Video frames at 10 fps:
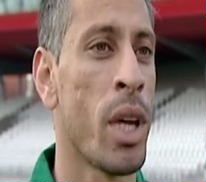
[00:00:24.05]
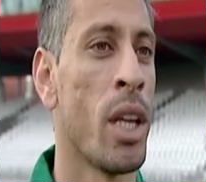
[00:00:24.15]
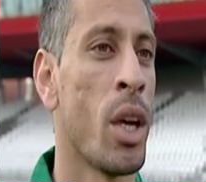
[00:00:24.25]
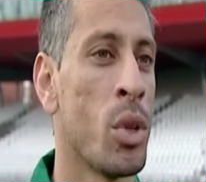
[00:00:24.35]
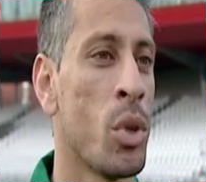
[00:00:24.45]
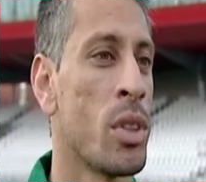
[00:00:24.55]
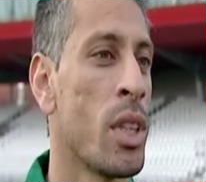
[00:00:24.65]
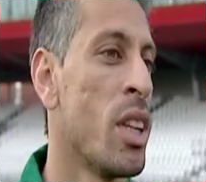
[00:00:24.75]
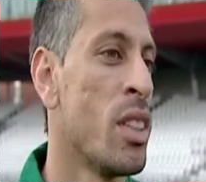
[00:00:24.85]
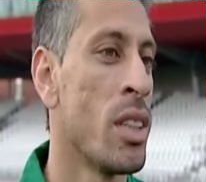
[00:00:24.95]
playing outdoors
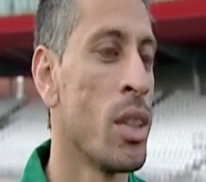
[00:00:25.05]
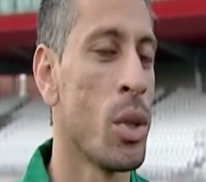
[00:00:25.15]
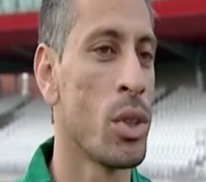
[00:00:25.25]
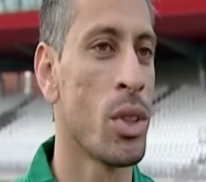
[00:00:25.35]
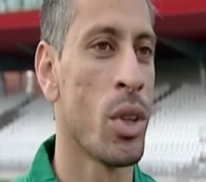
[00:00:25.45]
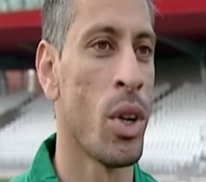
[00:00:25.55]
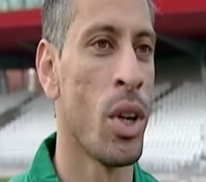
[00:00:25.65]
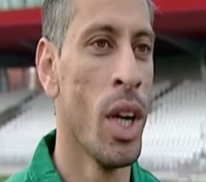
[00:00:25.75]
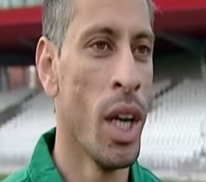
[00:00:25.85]
than it is indoors. So